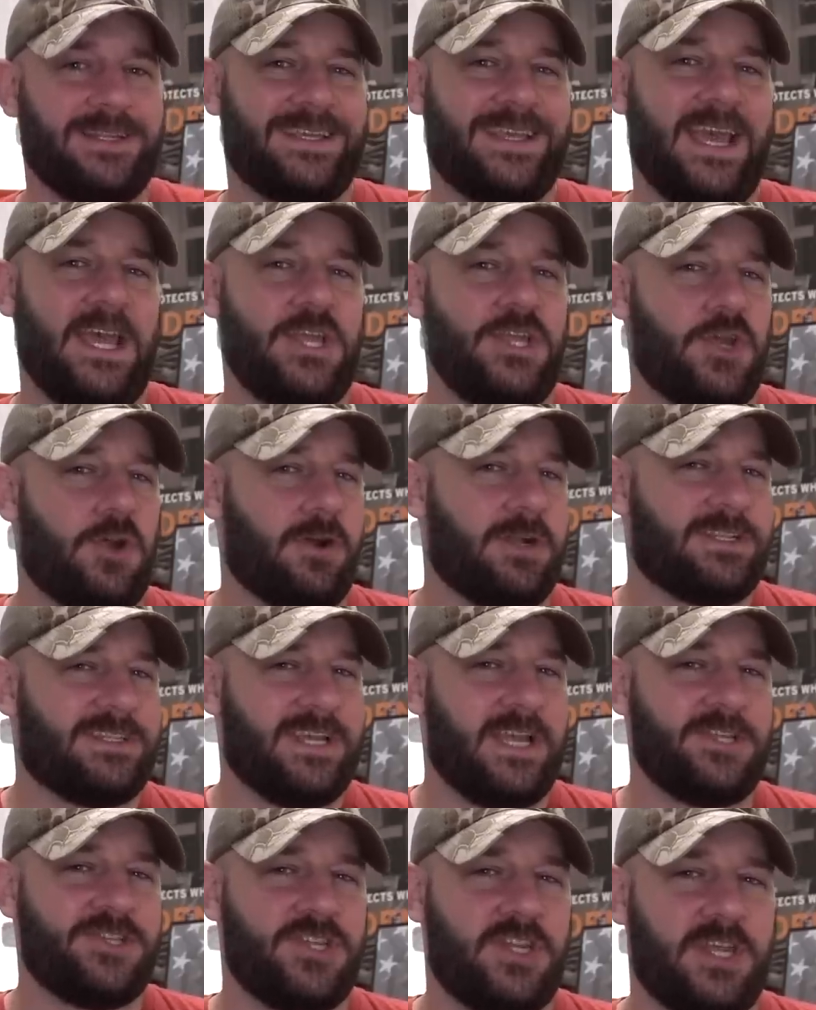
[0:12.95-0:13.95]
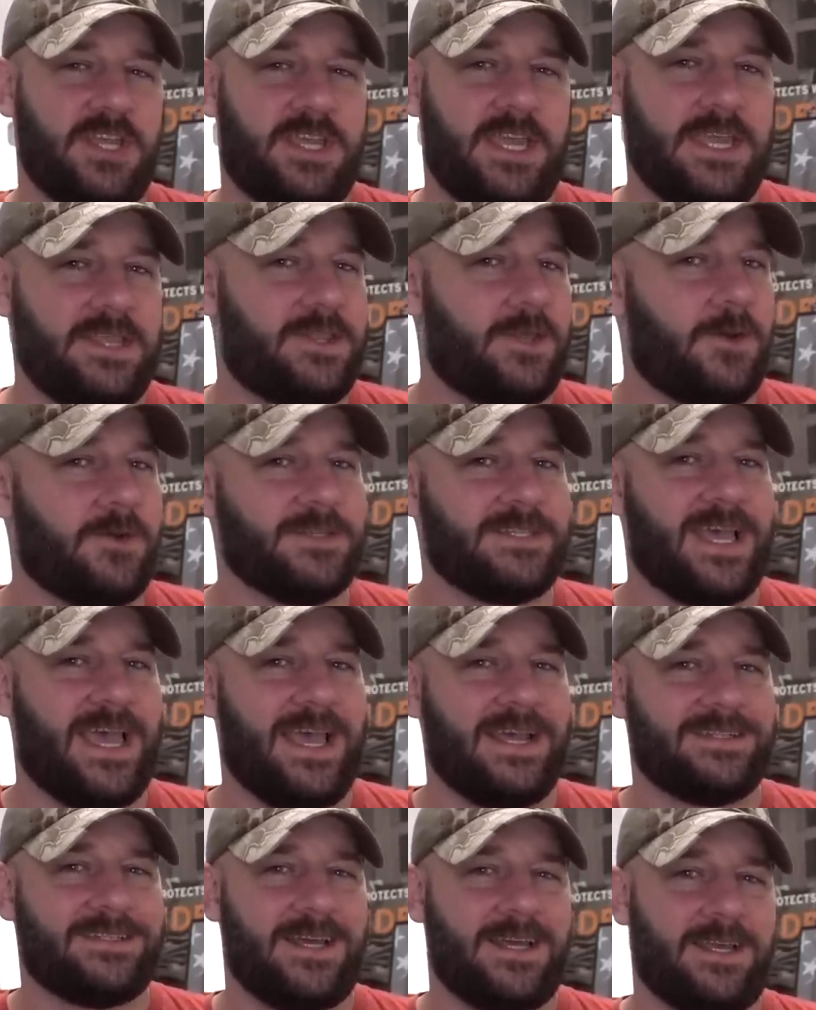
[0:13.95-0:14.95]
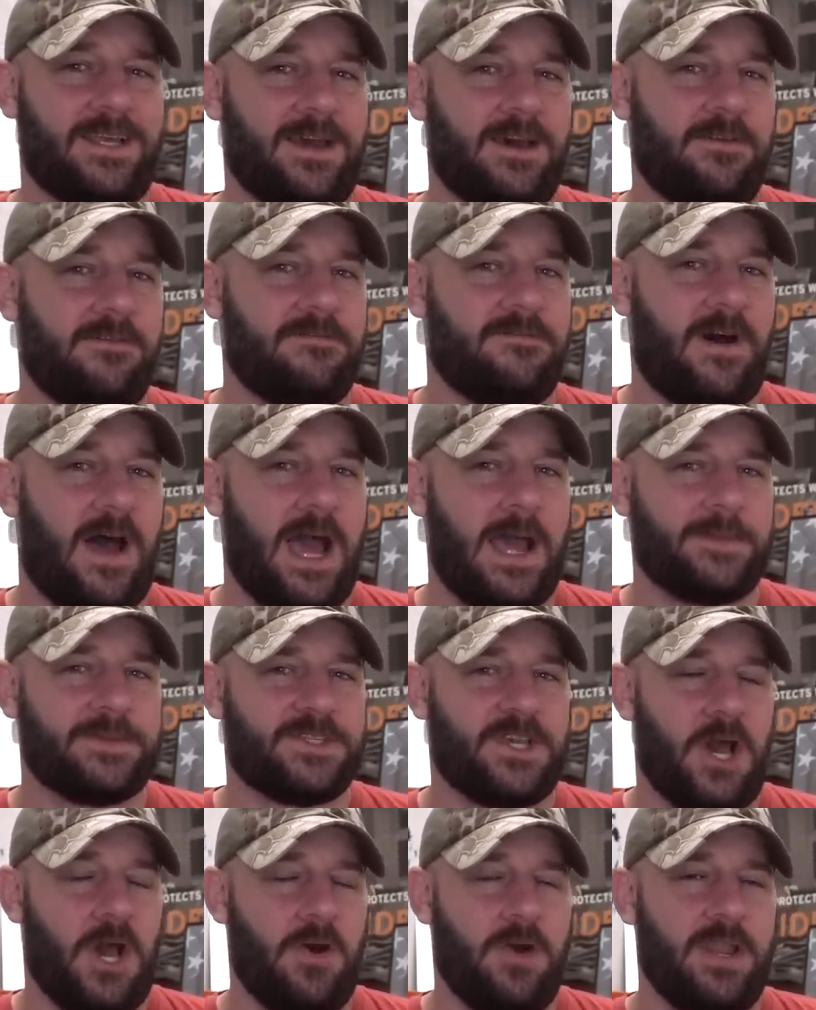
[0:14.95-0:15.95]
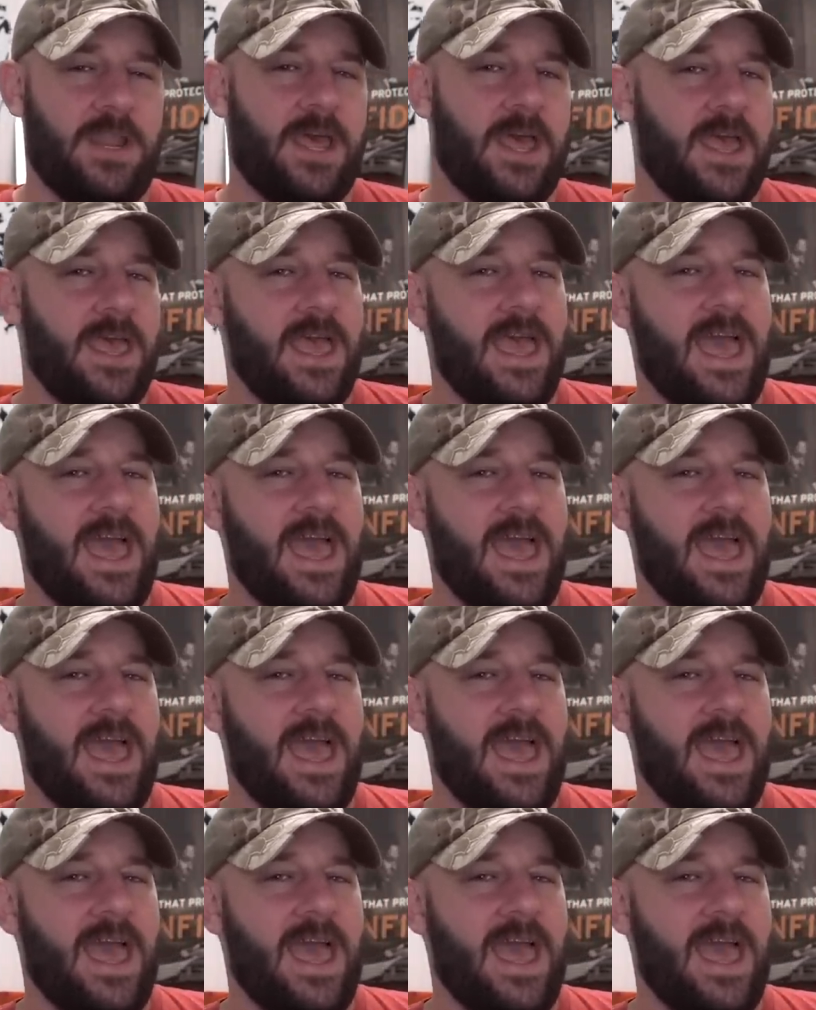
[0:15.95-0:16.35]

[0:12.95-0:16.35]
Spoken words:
to get your attention and get those anti-gun vibes going.